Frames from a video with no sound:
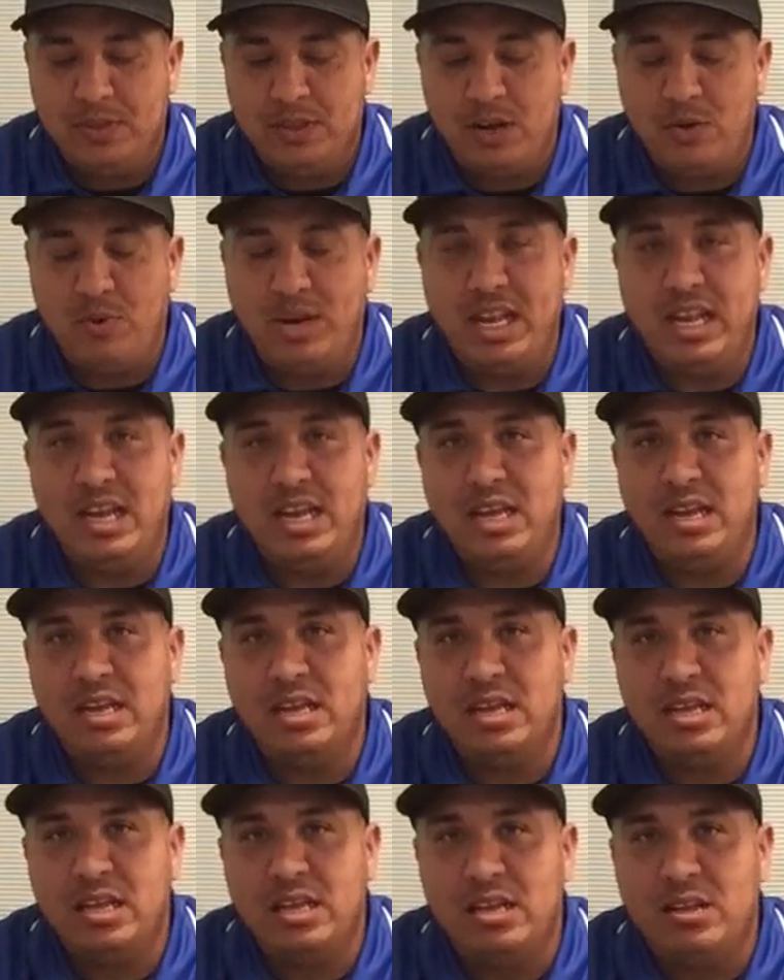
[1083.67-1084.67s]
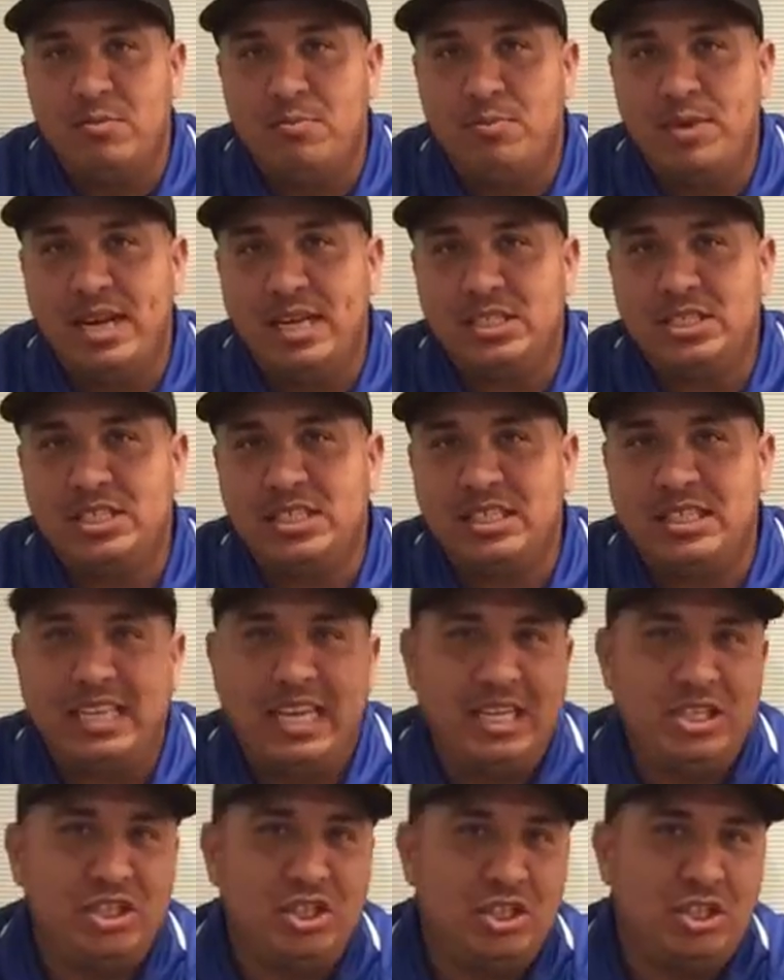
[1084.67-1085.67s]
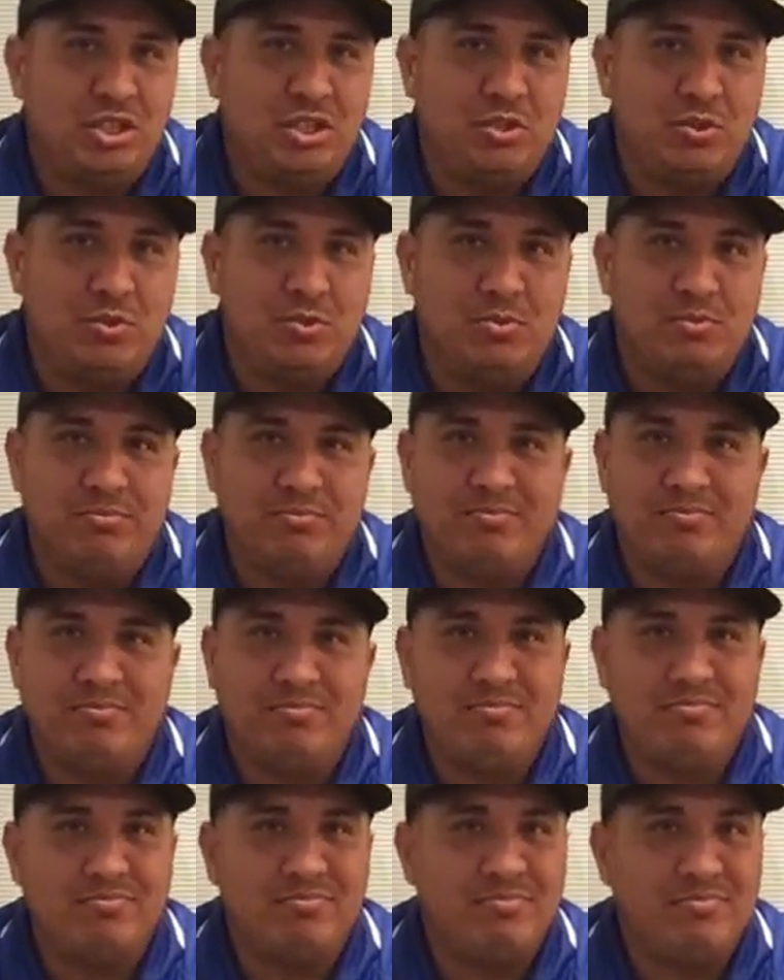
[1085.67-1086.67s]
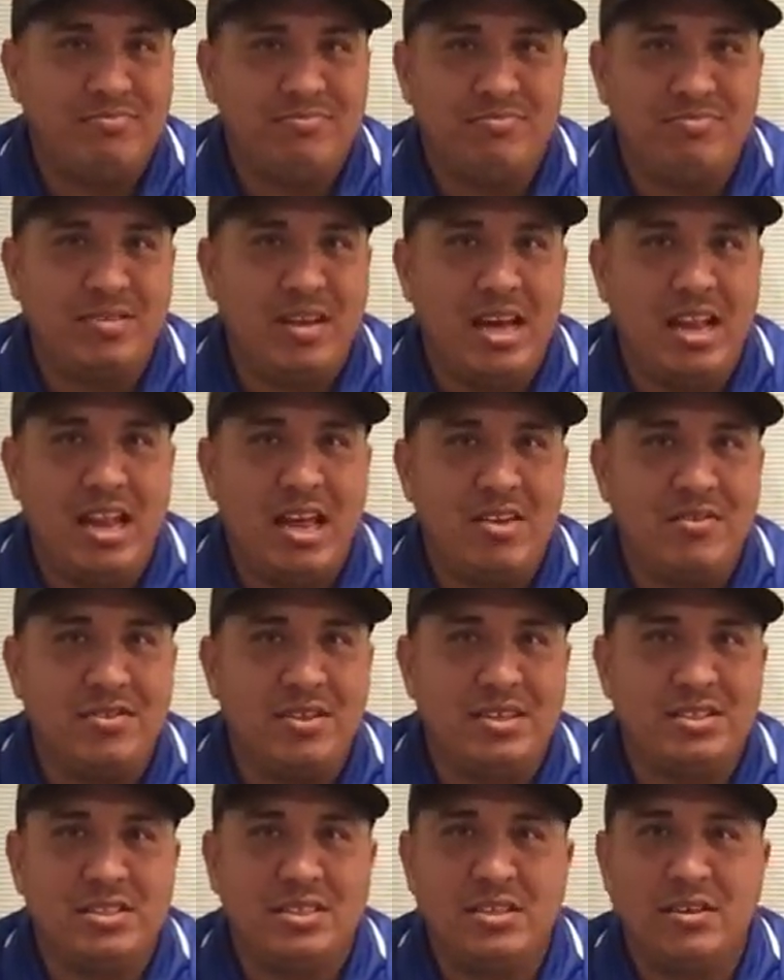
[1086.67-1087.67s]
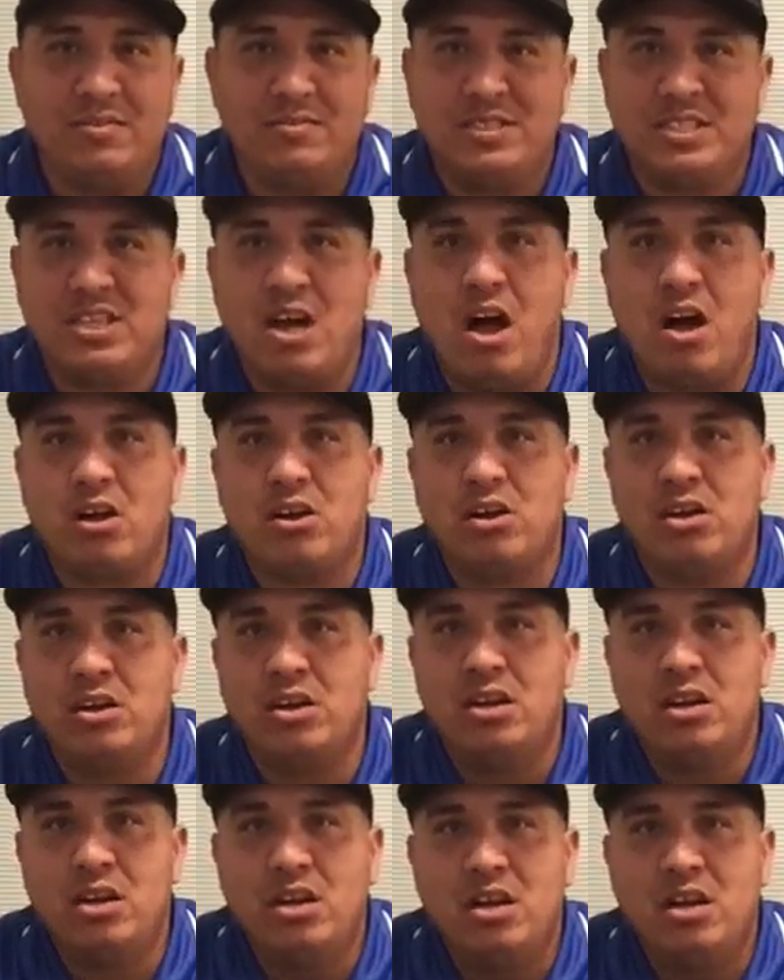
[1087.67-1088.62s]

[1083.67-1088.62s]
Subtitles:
that really brings attention to a lot of this soccer.